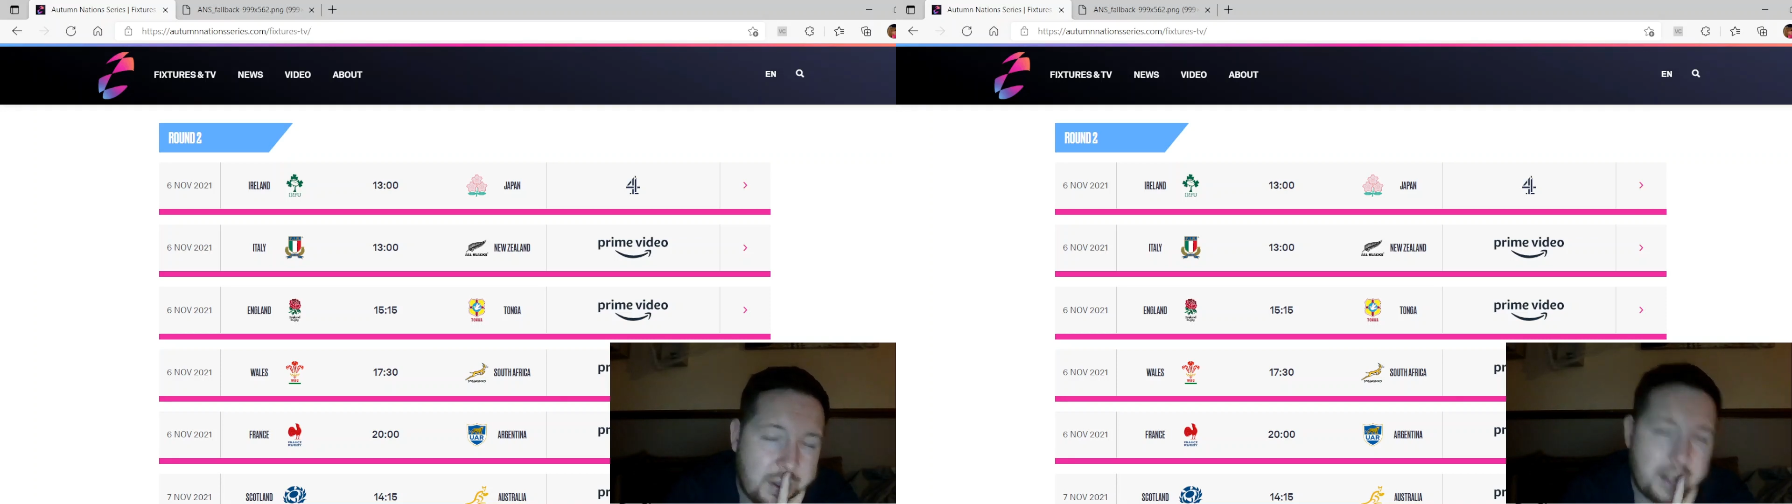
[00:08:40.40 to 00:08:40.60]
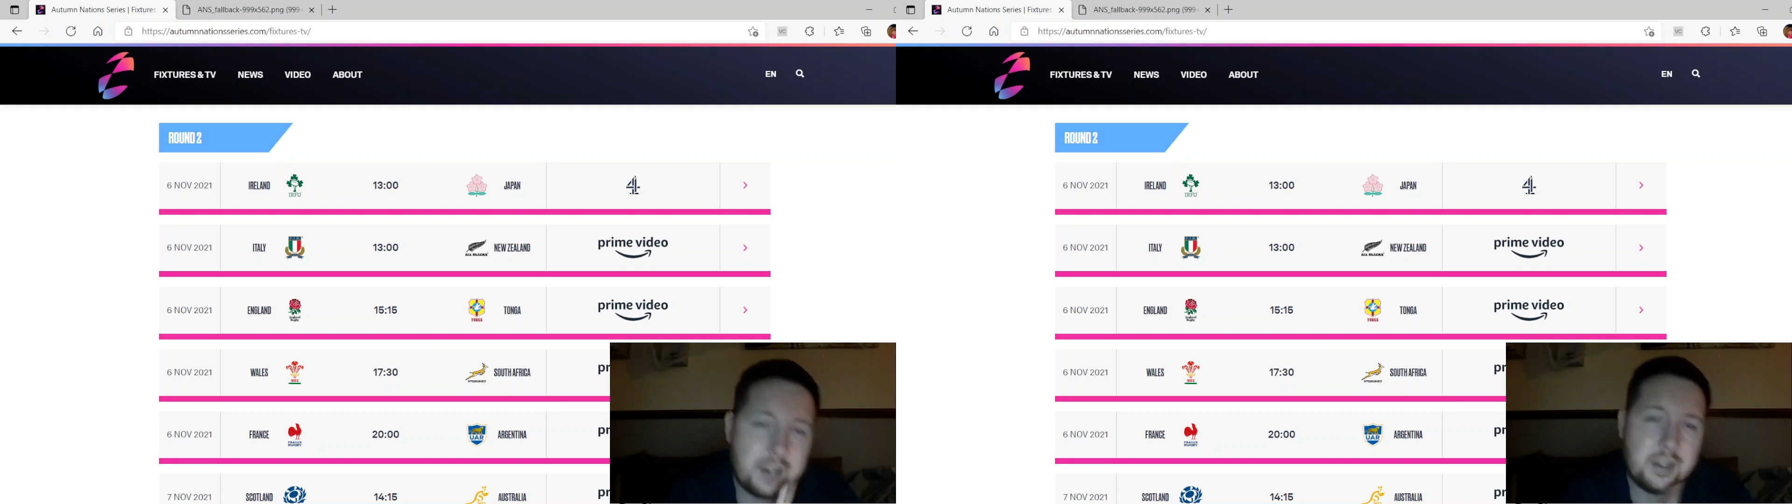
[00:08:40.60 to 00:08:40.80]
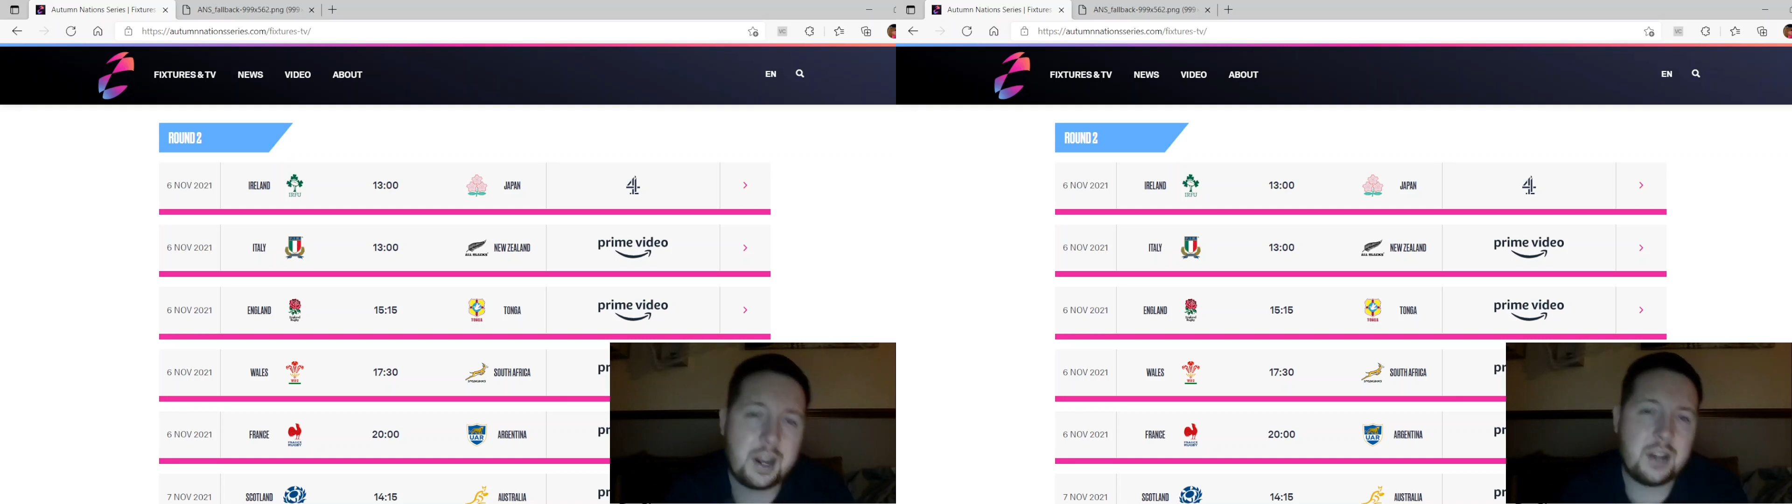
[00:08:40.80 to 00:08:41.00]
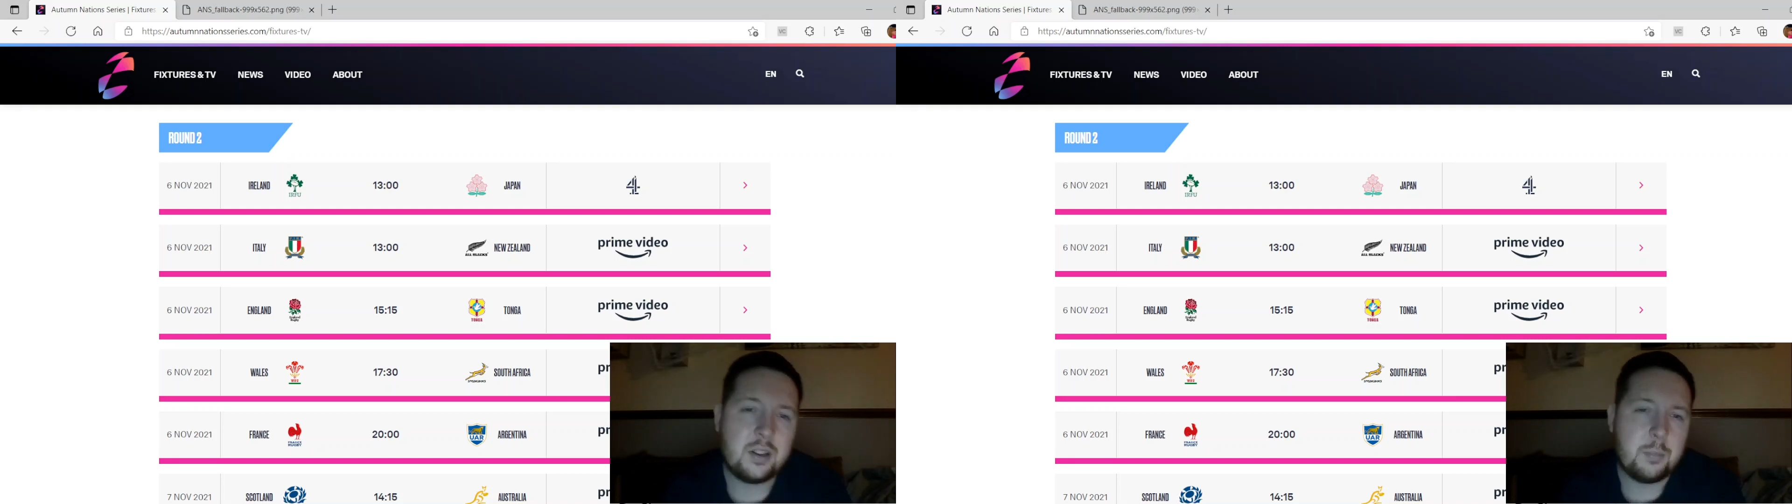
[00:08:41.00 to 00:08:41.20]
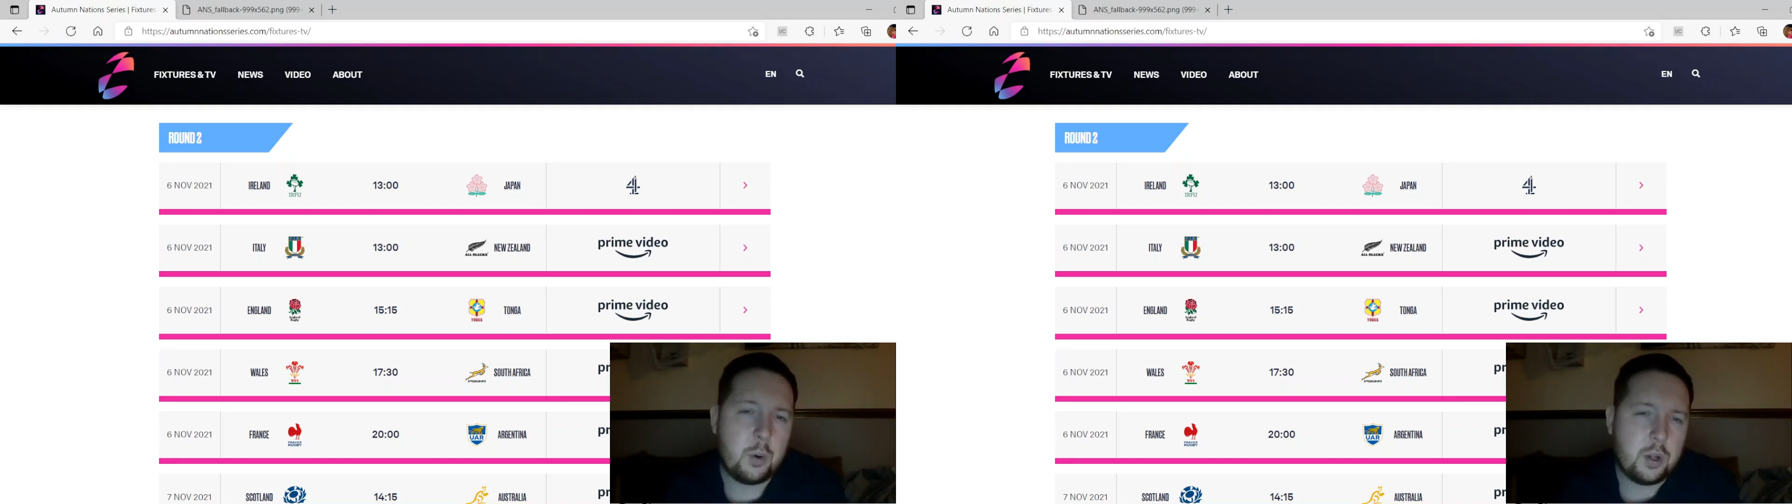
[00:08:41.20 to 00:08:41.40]
The
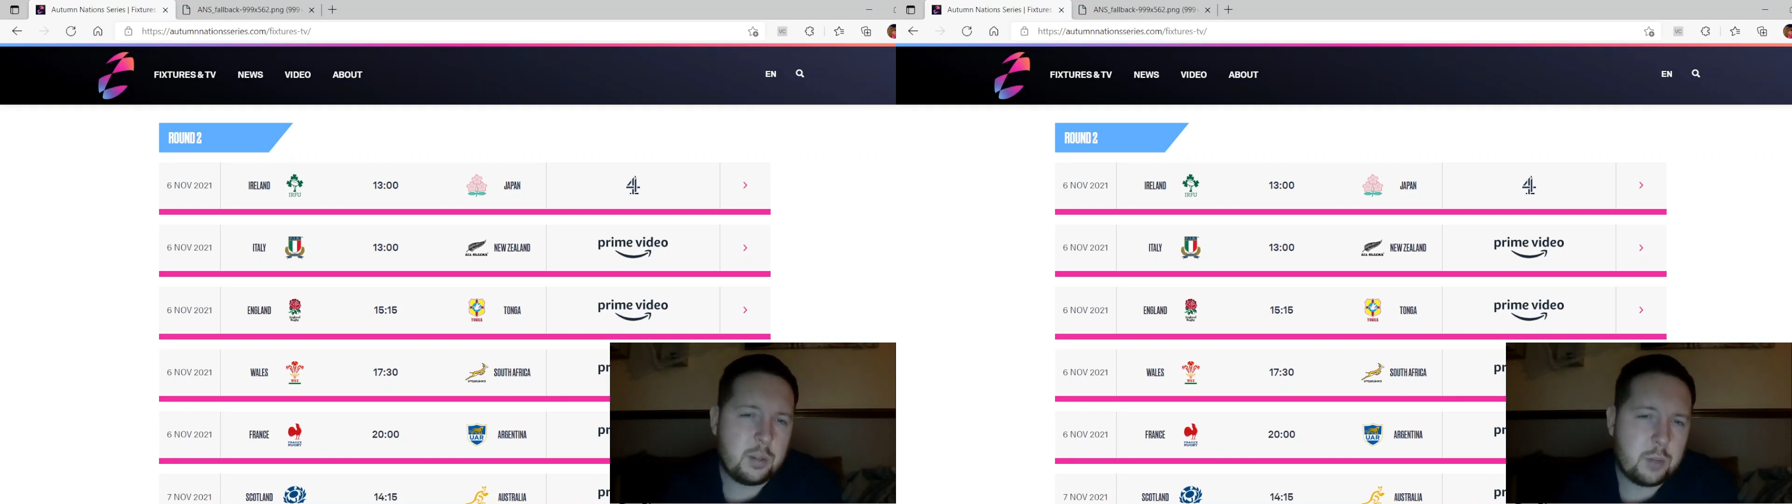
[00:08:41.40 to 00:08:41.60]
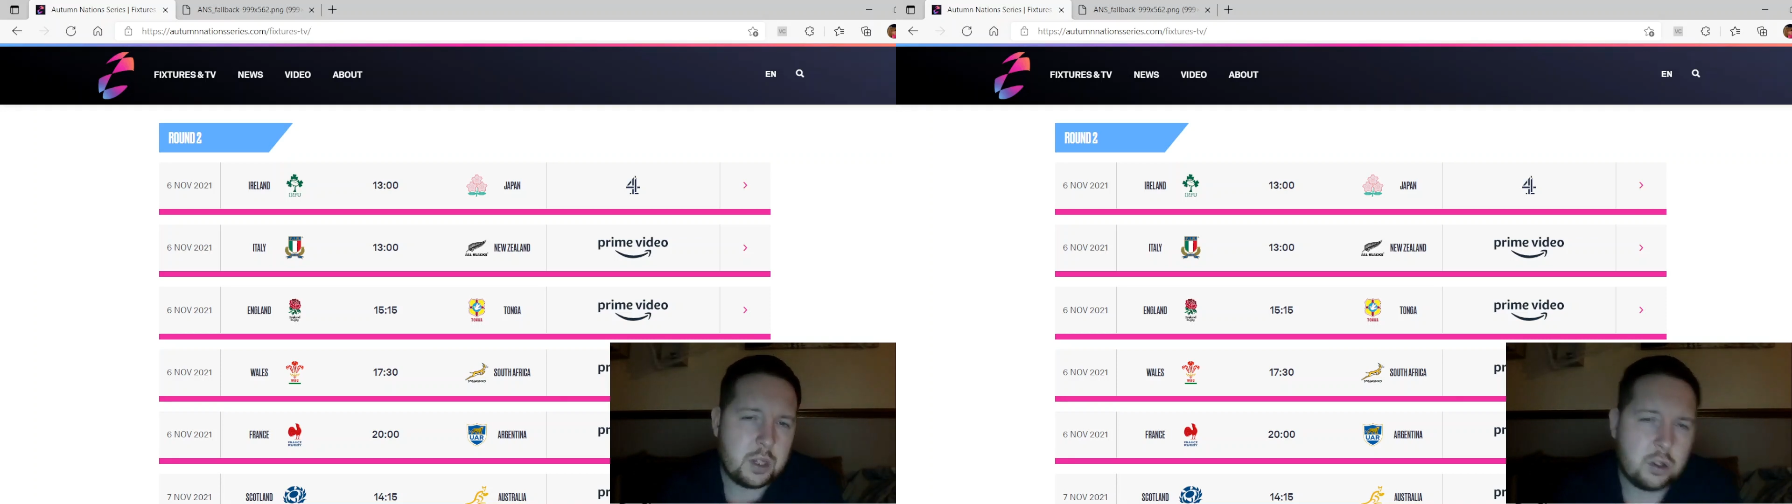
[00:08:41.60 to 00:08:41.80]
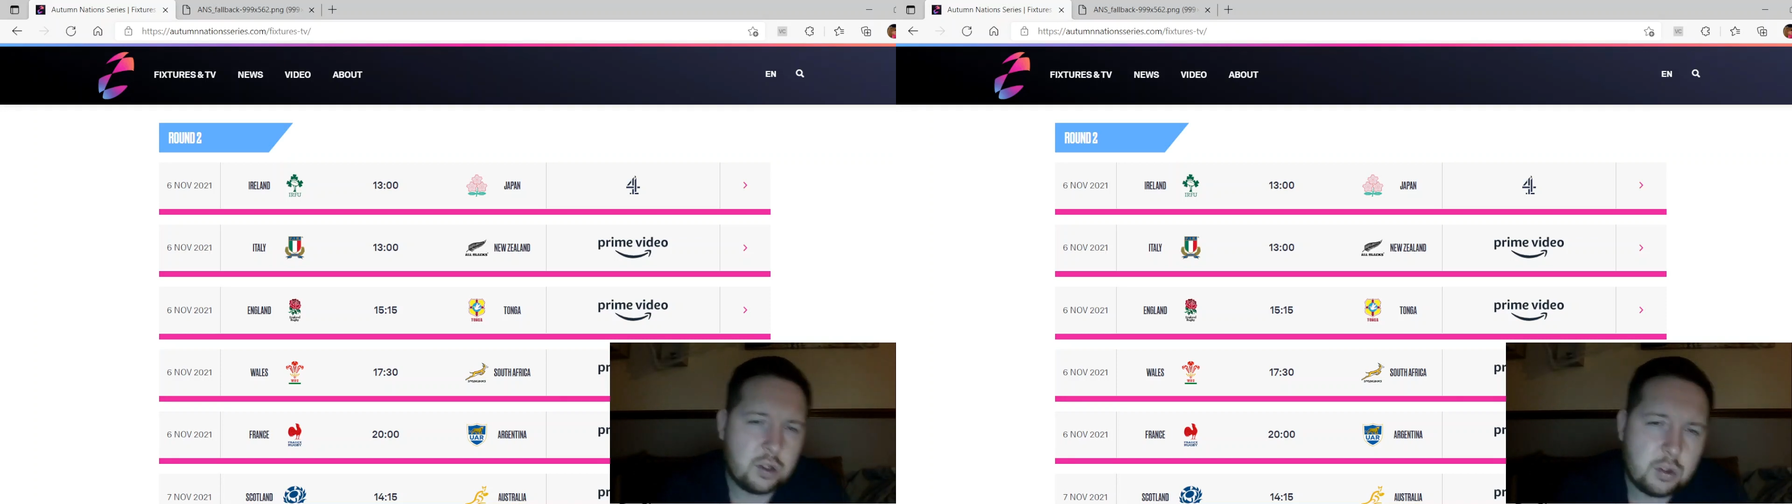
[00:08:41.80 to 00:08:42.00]
Leinster boy is pretty good,